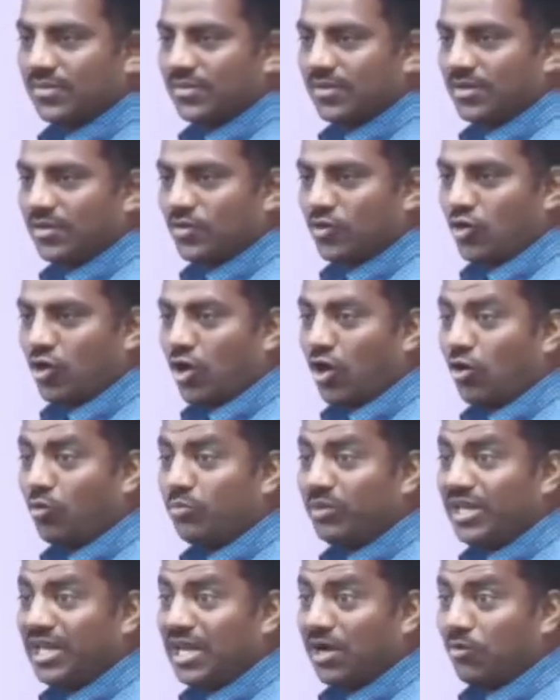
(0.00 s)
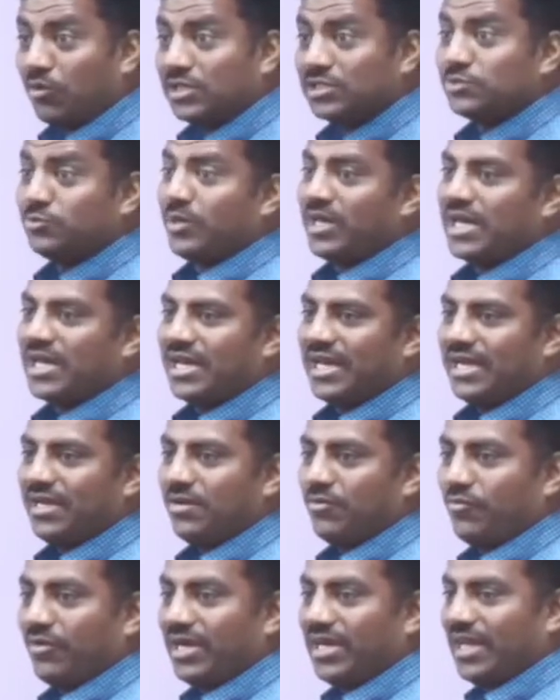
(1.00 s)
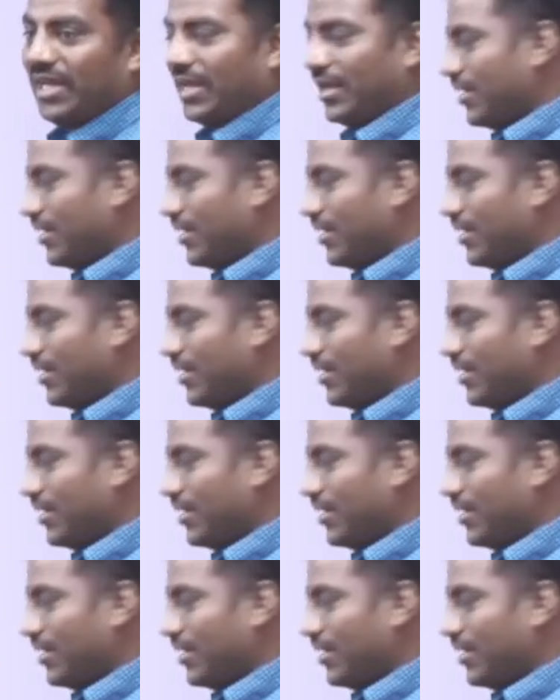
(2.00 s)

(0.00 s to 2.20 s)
So how many hours we are waiting?